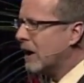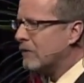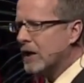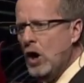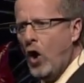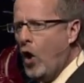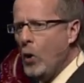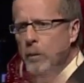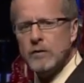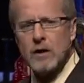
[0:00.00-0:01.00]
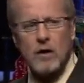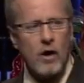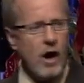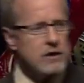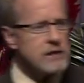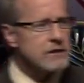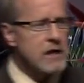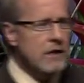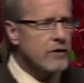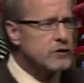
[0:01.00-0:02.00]
of it. Open the closets,
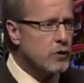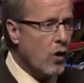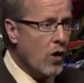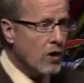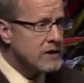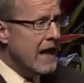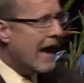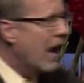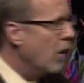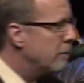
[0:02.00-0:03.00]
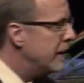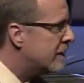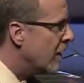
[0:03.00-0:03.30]
the drawers. Help me